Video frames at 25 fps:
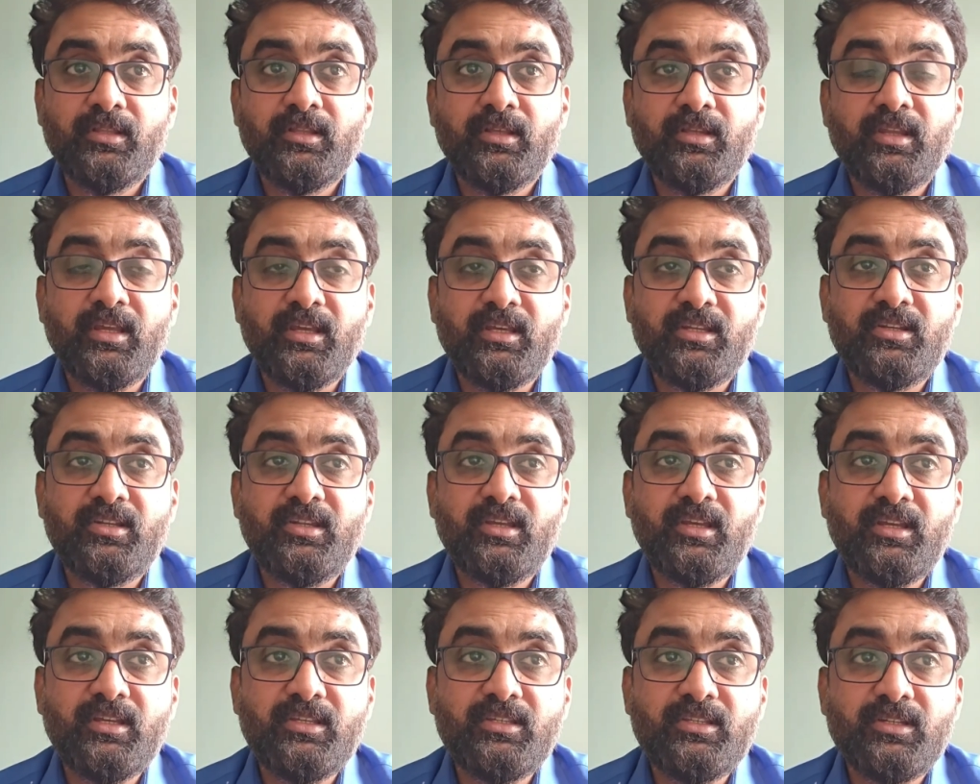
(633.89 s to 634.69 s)
The next
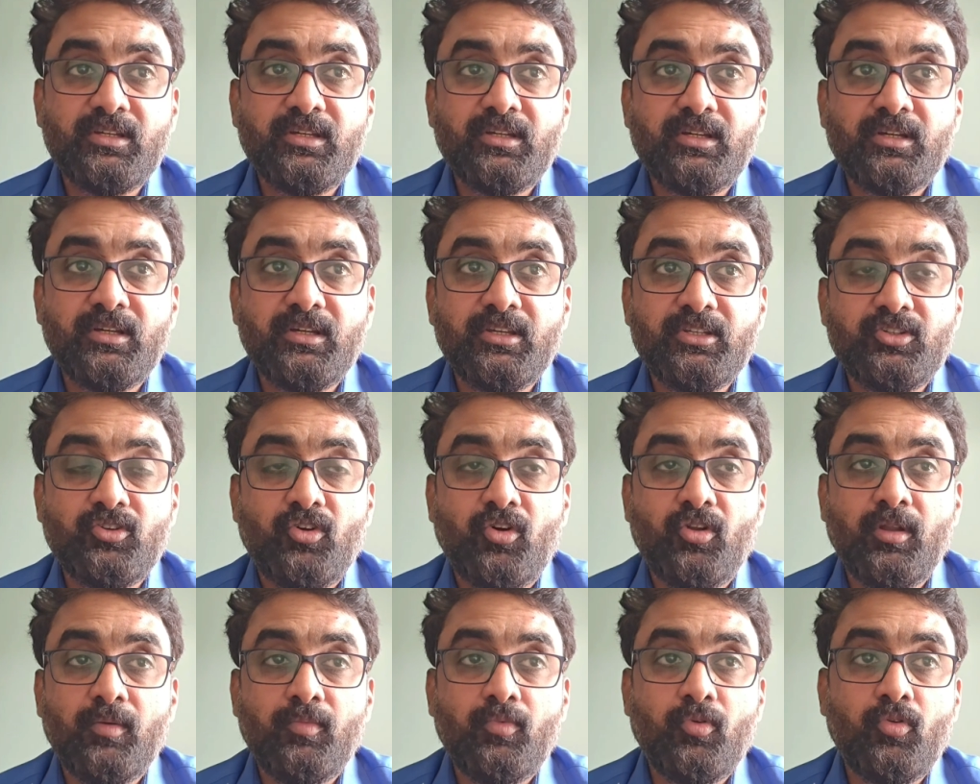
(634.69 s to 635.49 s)
stage is
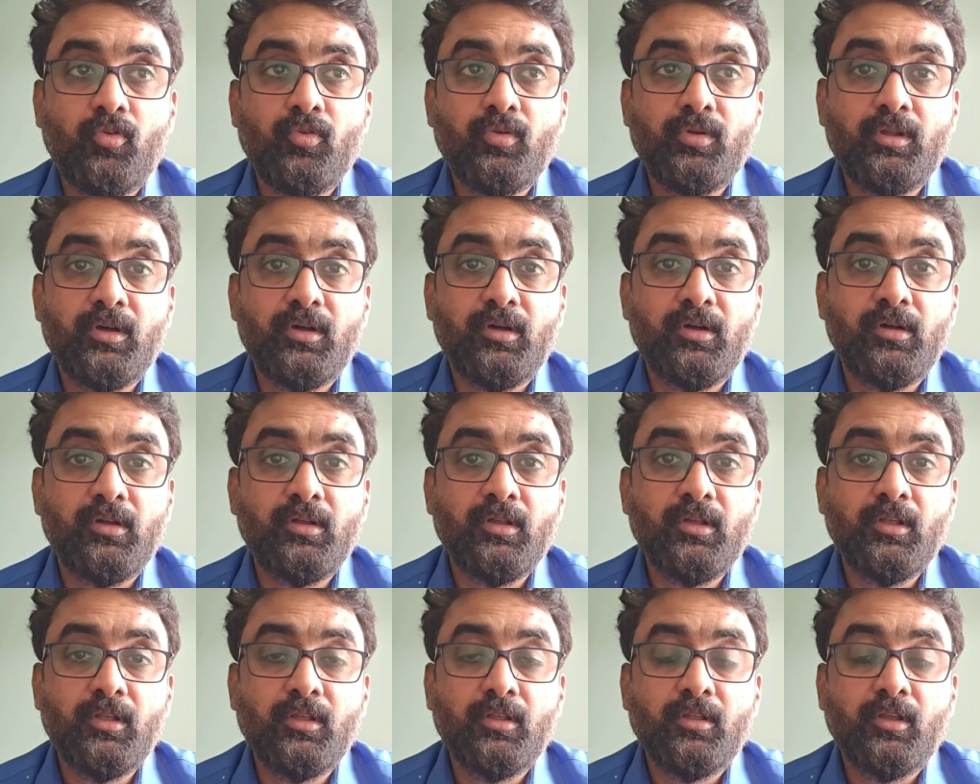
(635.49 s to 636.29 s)
all about
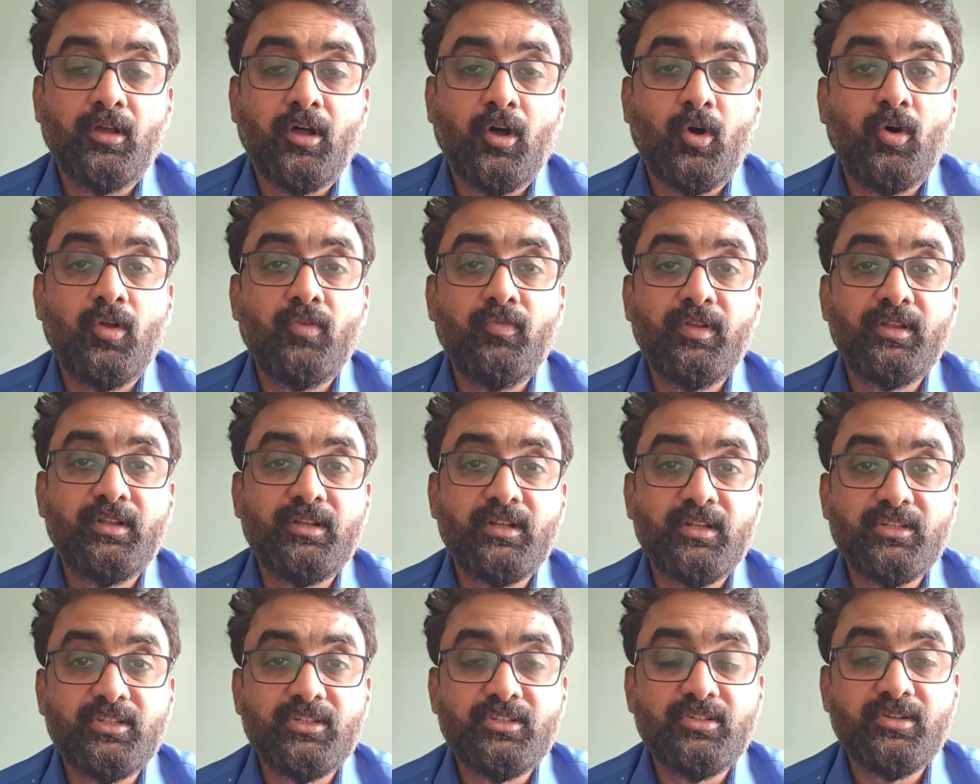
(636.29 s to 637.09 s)
how are we
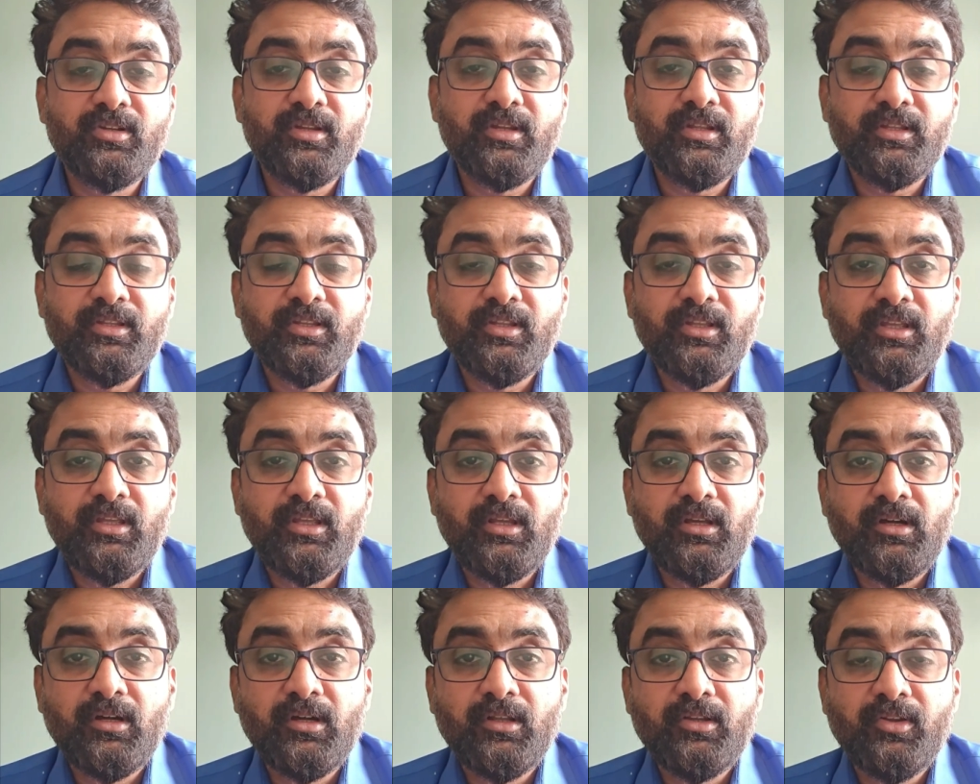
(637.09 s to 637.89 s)
considering
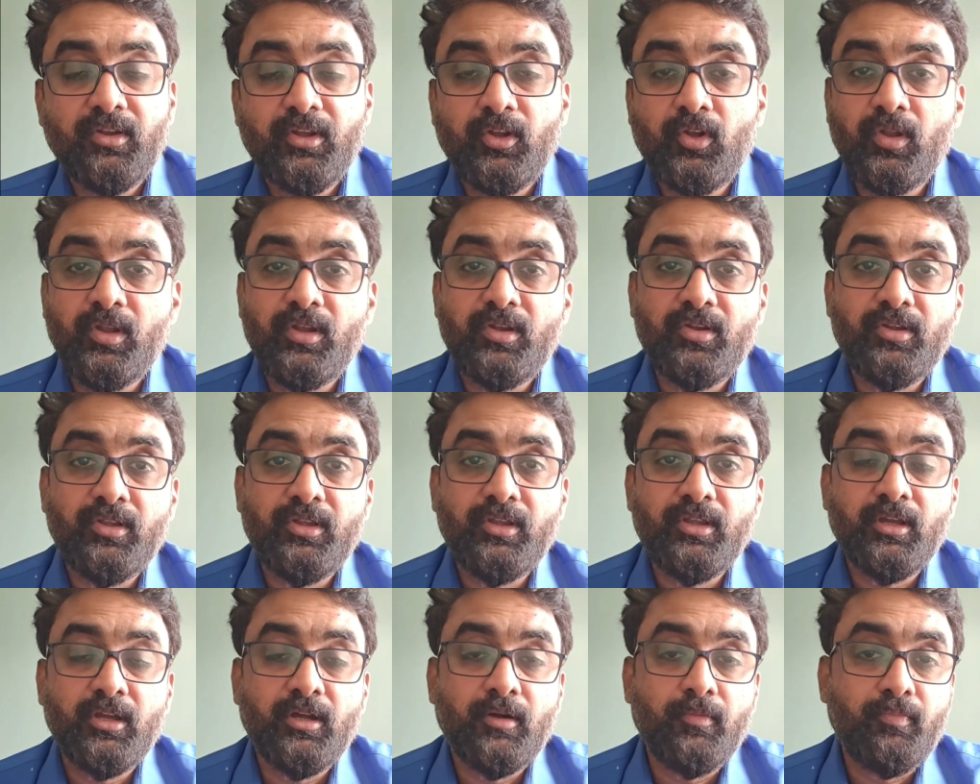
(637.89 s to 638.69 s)
the
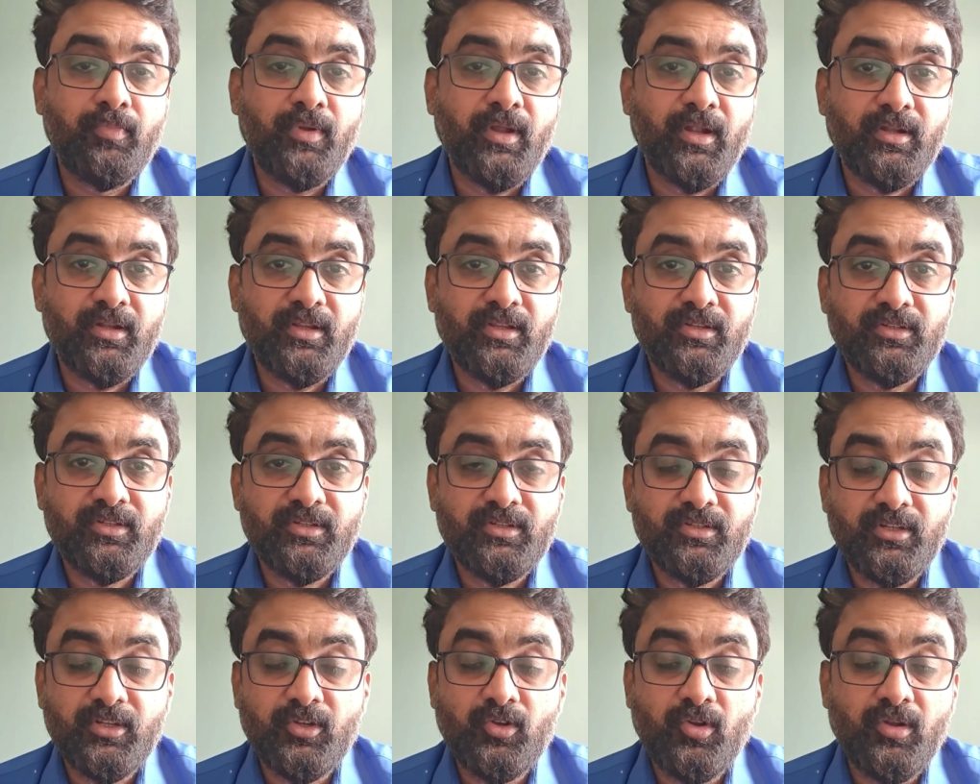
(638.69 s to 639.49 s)
regulatory
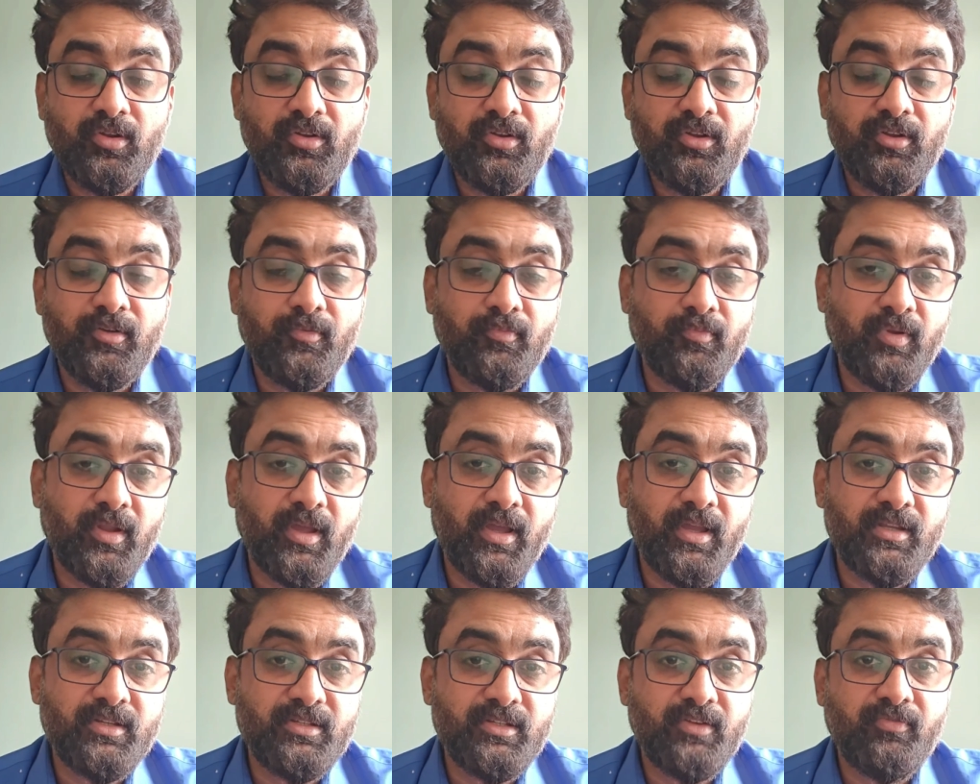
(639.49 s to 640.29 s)
practices, regulatory
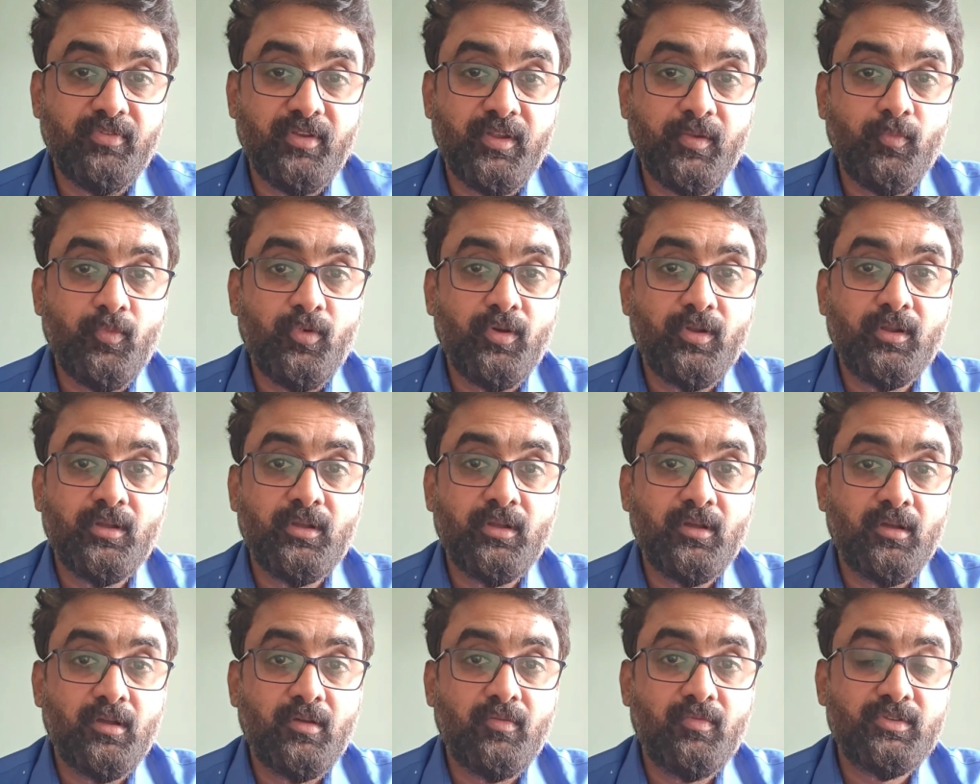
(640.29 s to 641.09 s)
compliance and framework
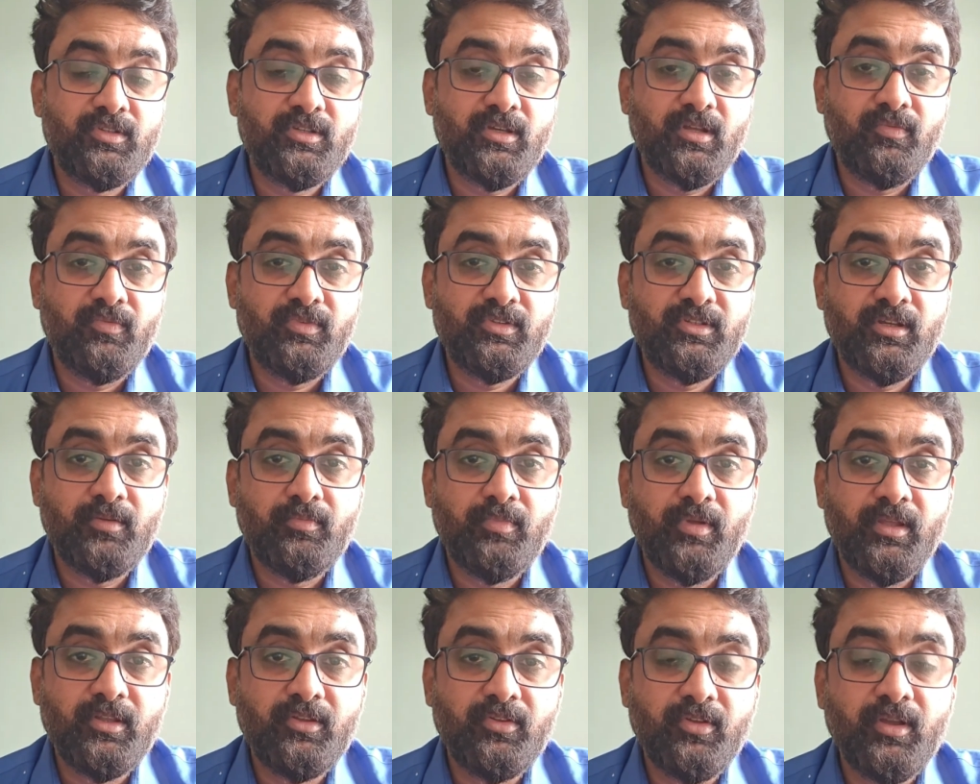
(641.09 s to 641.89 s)
which are
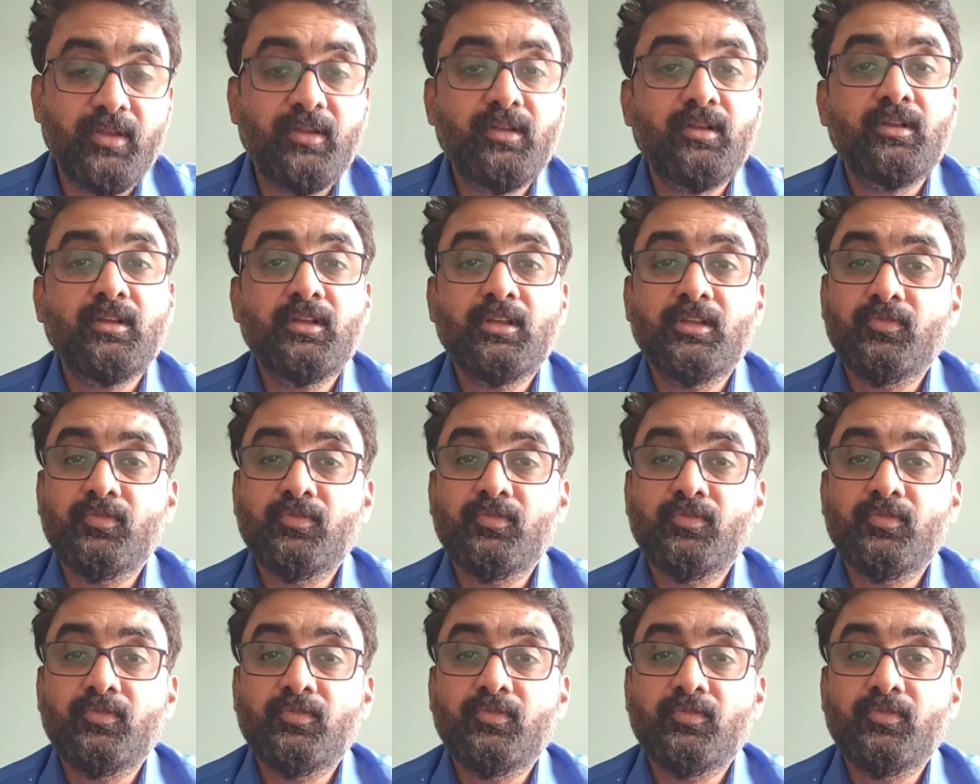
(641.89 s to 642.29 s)
being there.